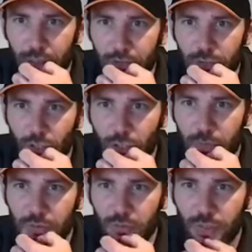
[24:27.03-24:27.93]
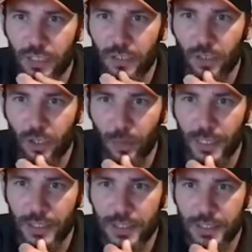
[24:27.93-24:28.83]
Sorry, I'm just reading the
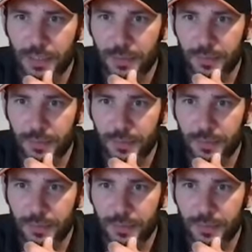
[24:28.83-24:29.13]
comments.